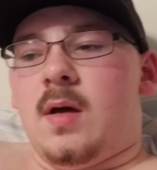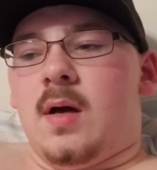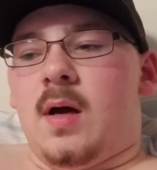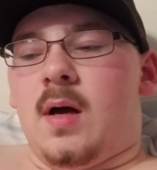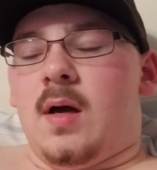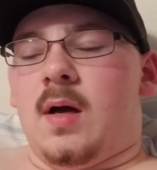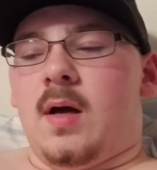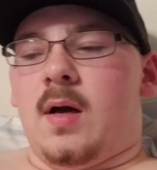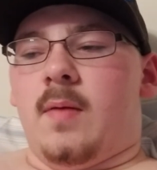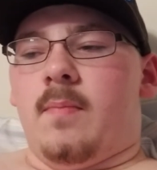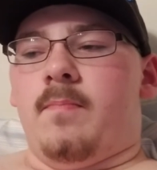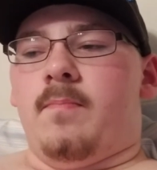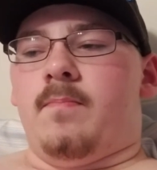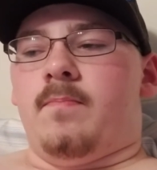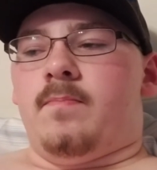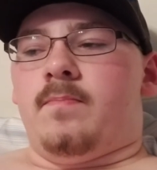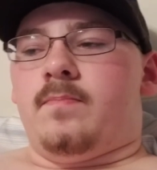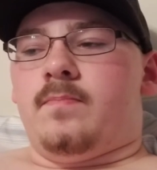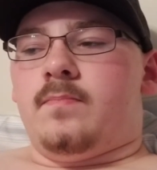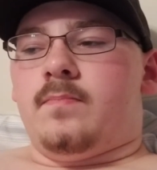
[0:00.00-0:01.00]
I'm
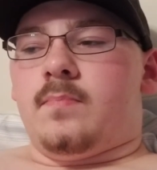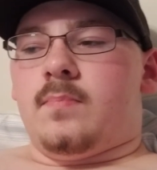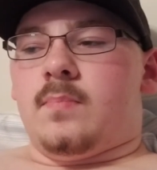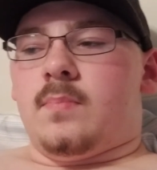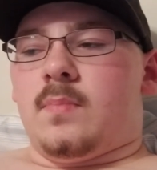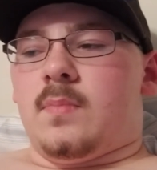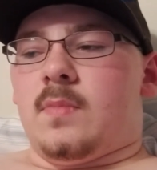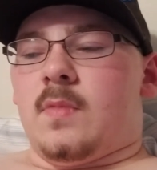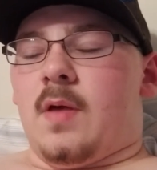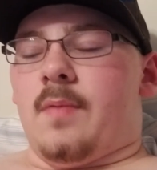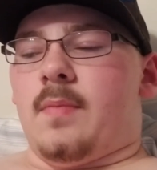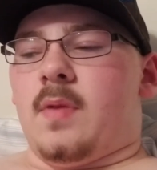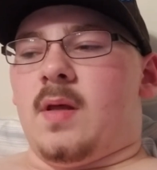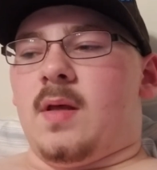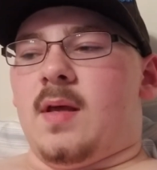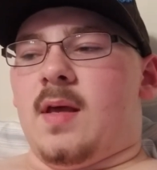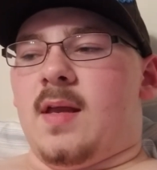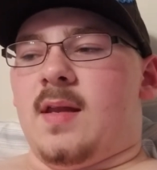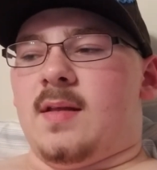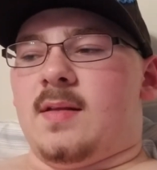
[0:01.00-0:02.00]

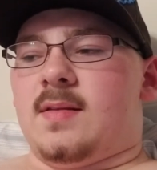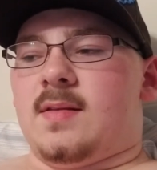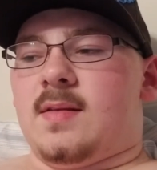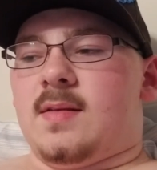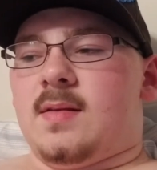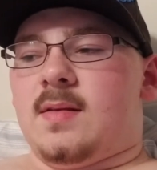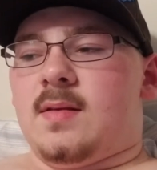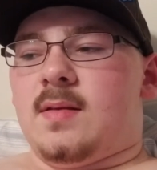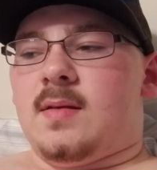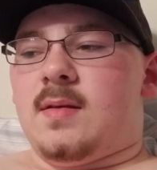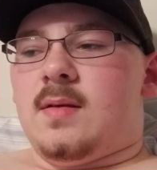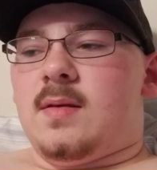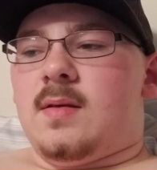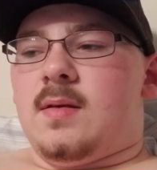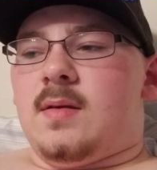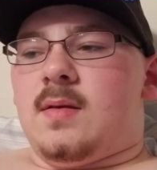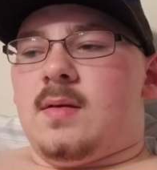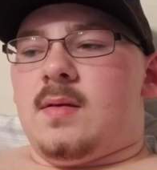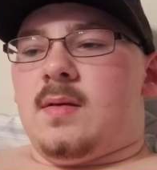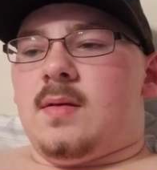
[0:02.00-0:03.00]
gonna edit
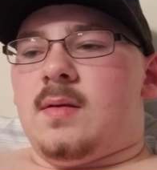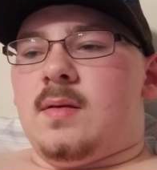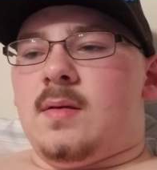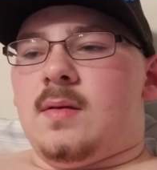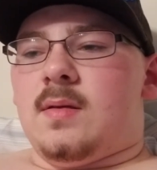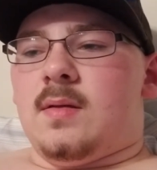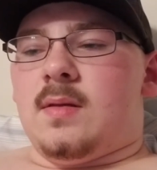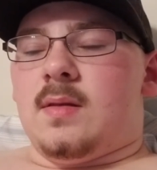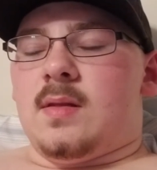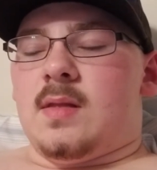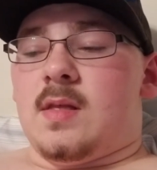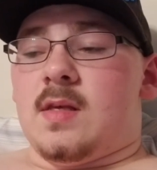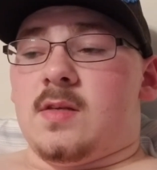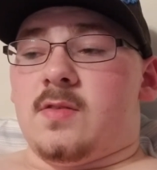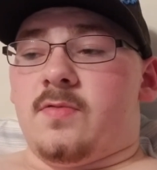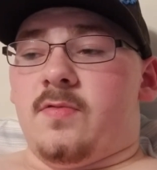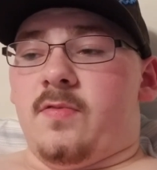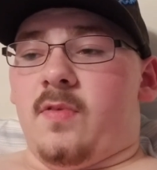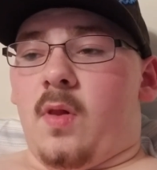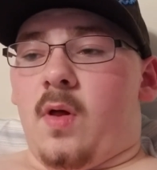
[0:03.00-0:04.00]
this
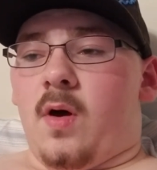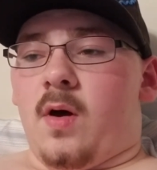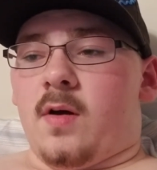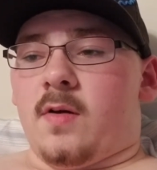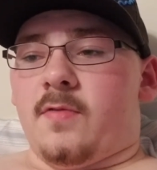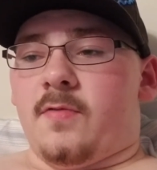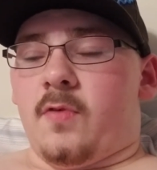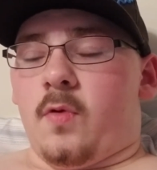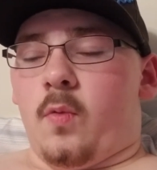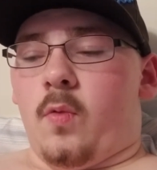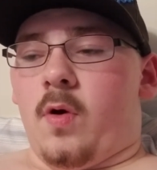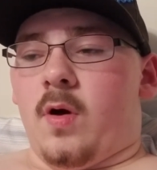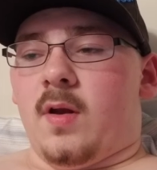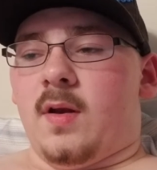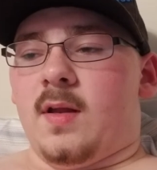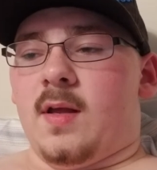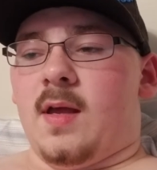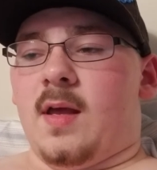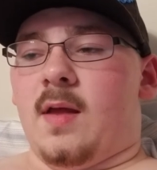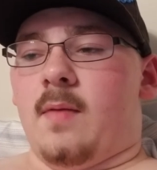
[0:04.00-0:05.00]
vlog for
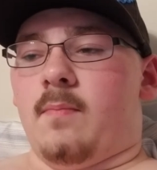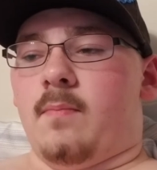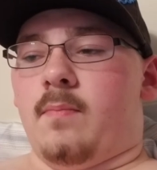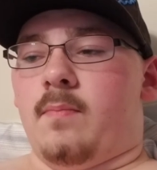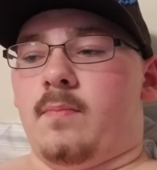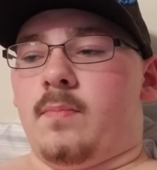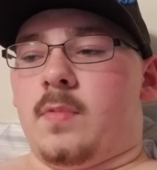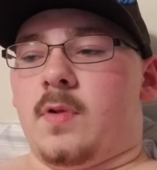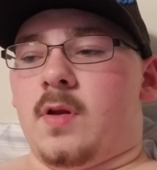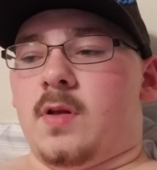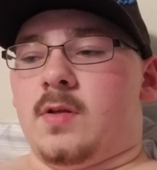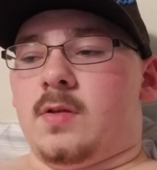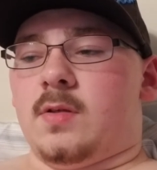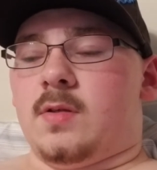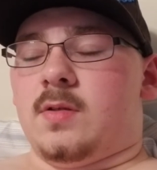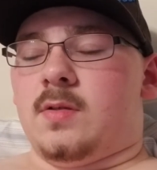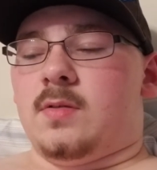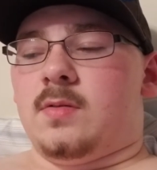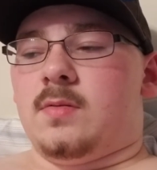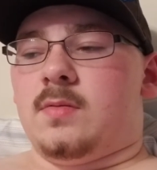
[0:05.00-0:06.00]
one, and I'm
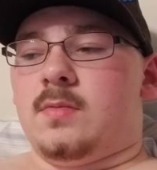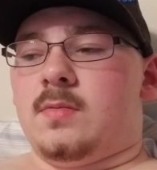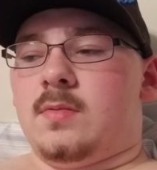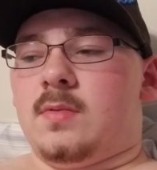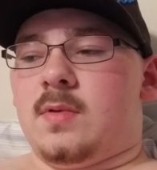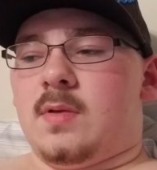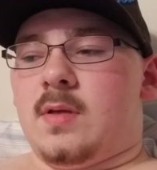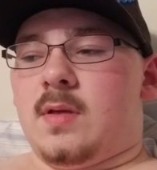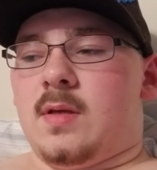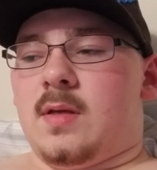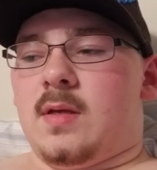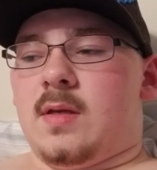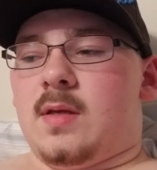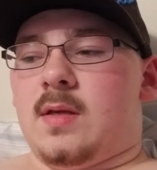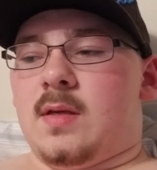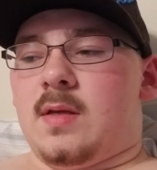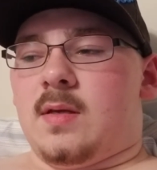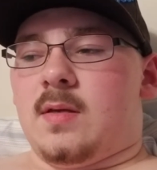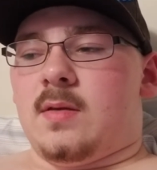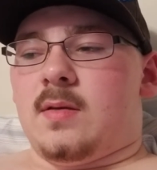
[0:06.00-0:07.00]
gonna
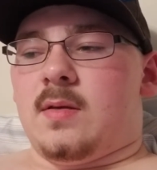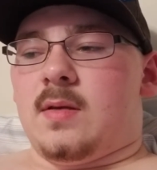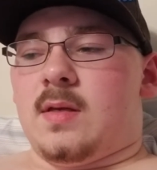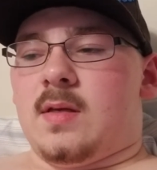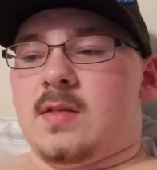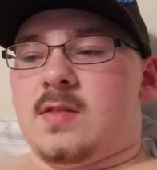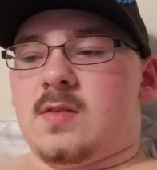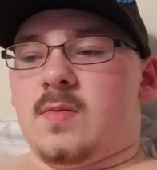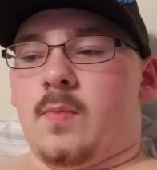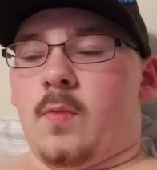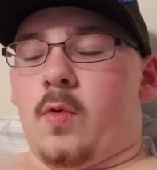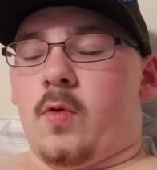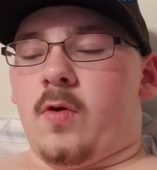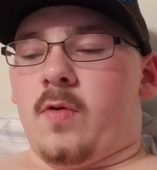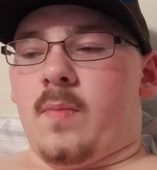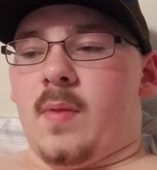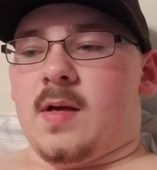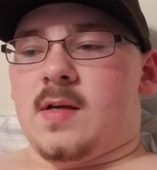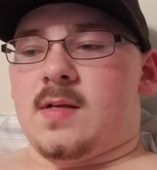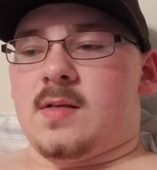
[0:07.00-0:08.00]
get some more
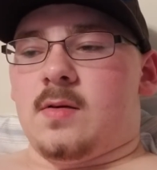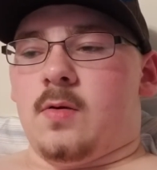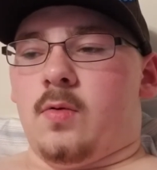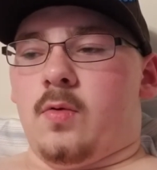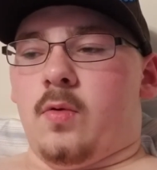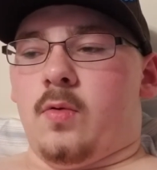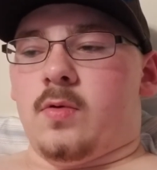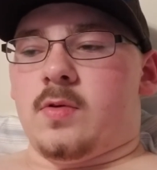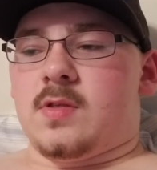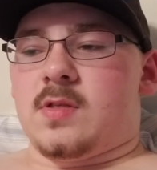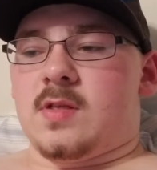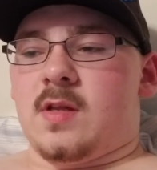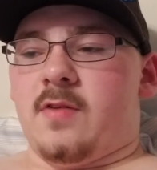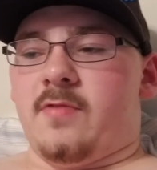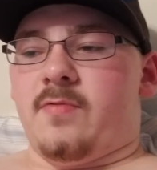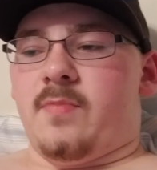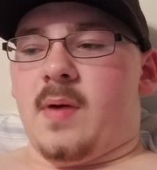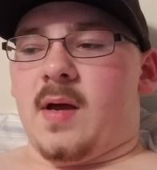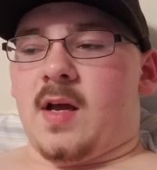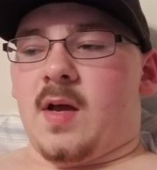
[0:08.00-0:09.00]
of my old
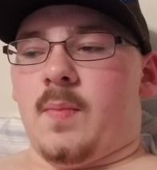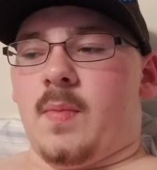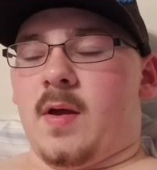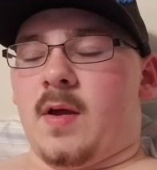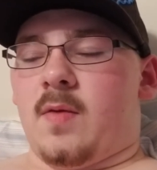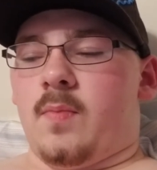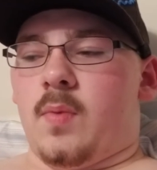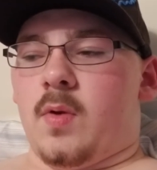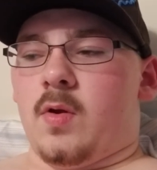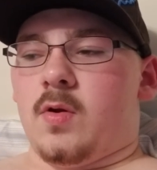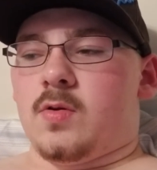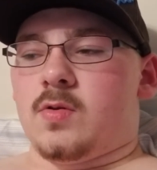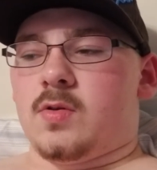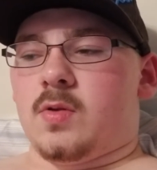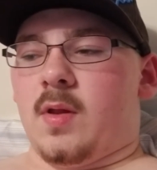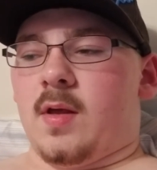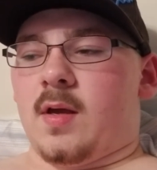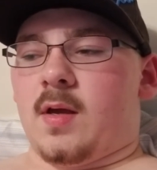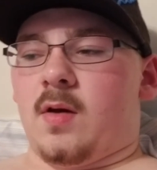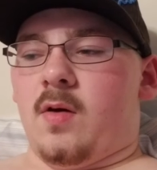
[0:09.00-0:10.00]
stuff back on my computer, so
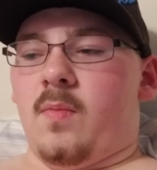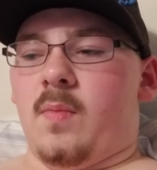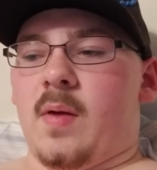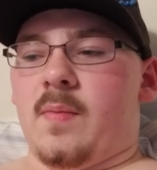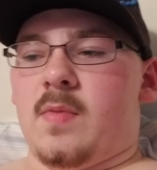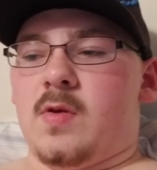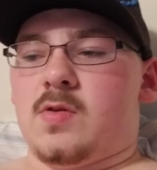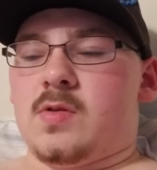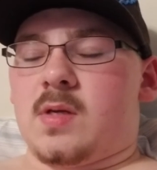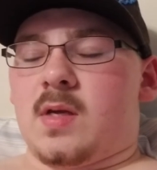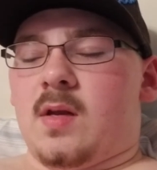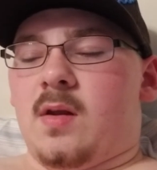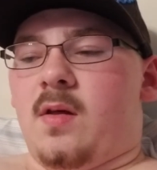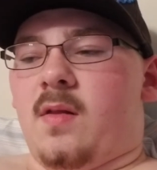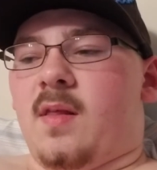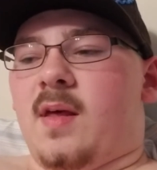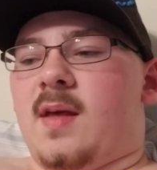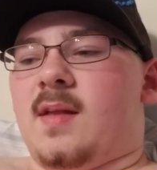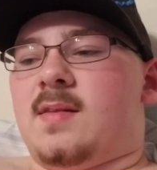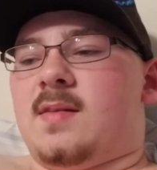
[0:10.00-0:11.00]
like all my music and all
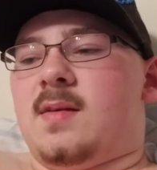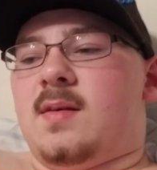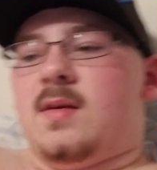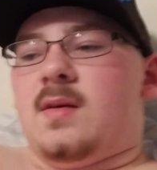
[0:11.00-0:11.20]
that.